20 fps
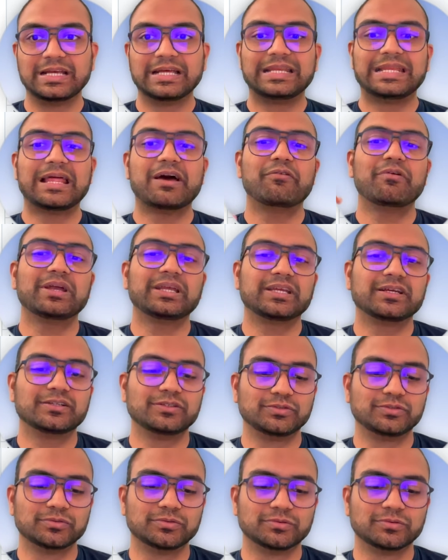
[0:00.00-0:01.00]
Now I can
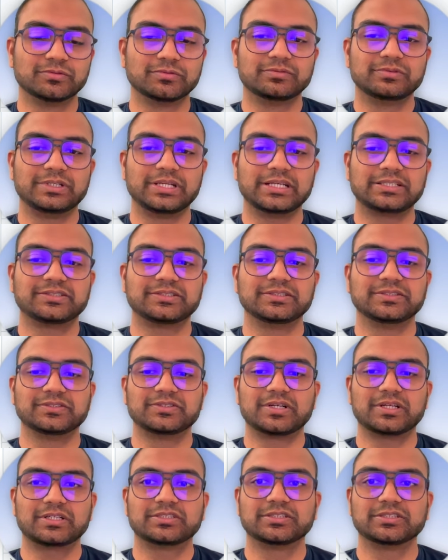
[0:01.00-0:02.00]
do next
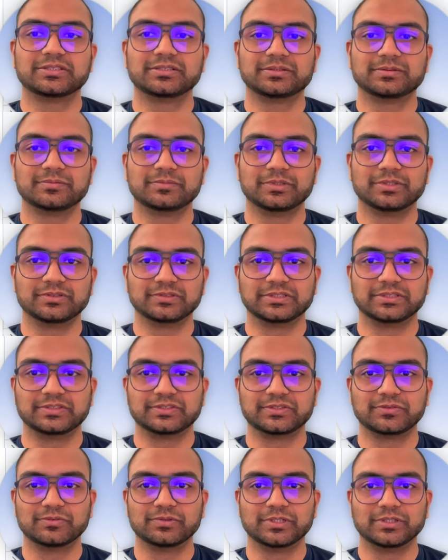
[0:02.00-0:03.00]
instruction because it's
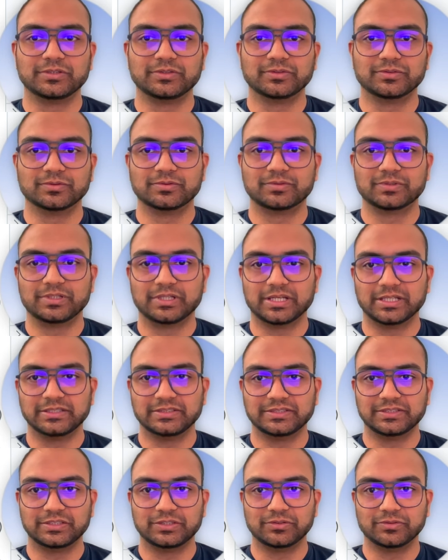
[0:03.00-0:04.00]
going to
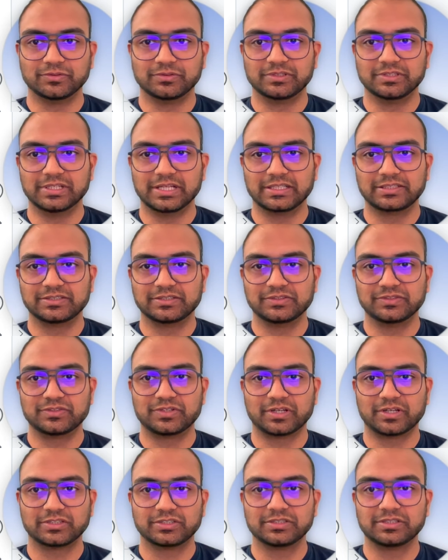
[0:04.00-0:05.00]
execute the next
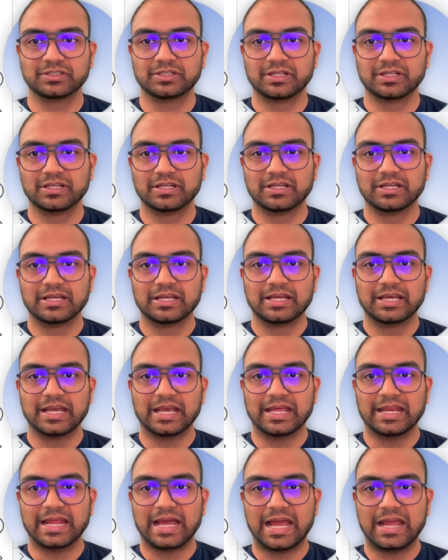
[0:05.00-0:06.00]
instruction.
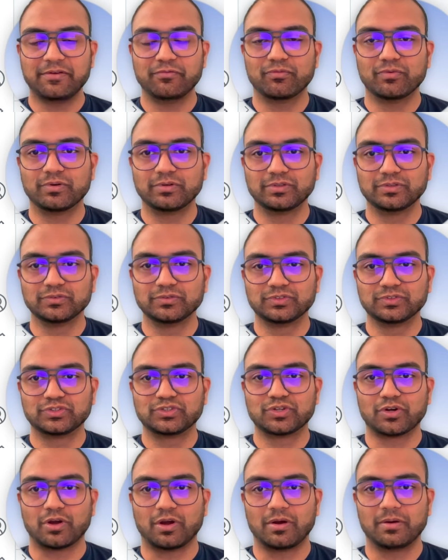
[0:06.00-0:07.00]
And I want to
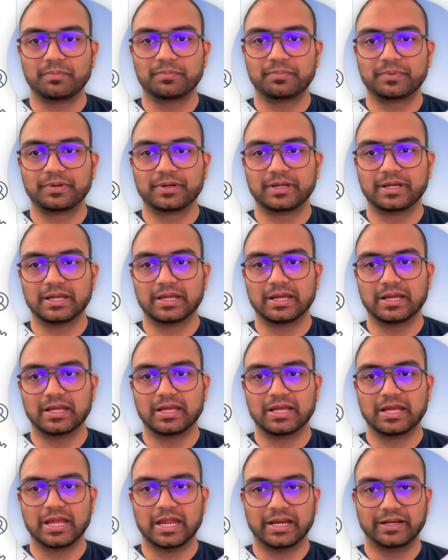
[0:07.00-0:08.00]
stop
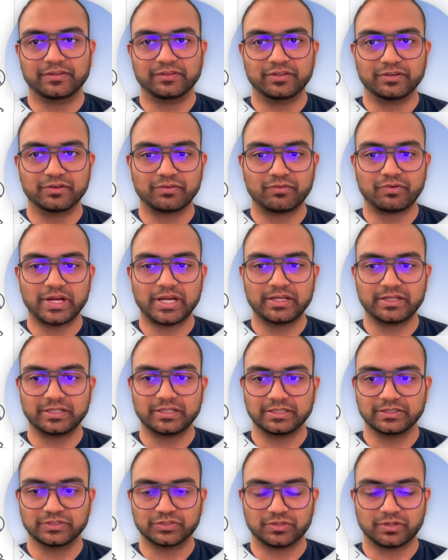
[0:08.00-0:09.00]
at the red
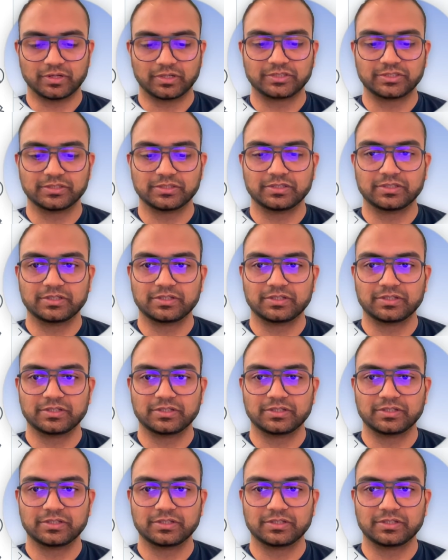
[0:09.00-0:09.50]
instruction.